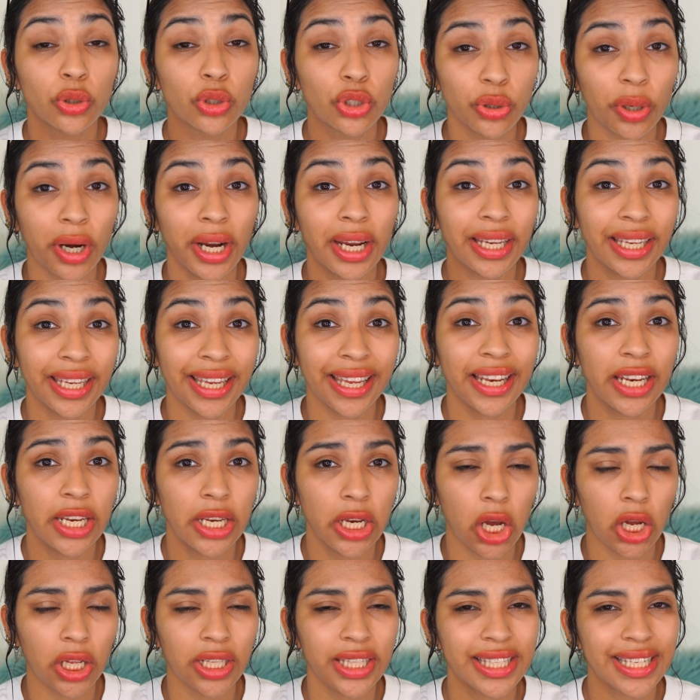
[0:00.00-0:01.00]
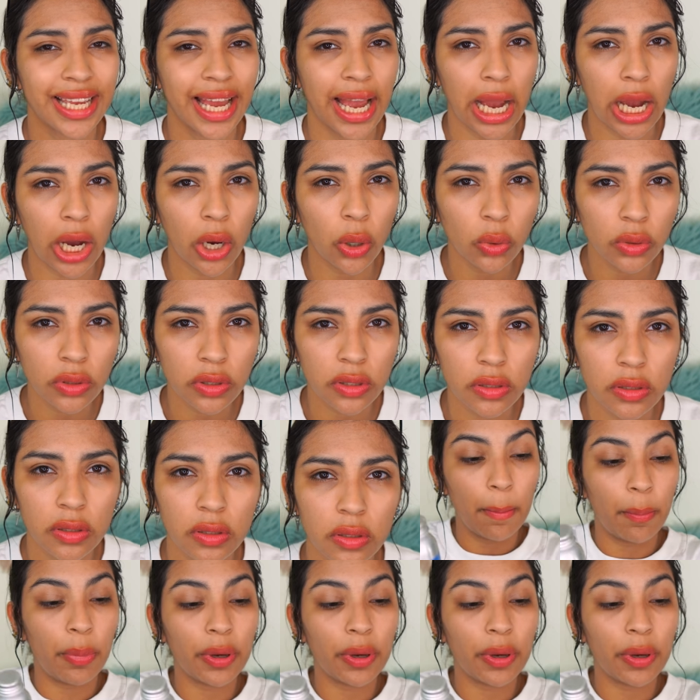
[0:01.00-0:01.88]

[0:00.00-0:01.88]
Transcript: to try and get knots out.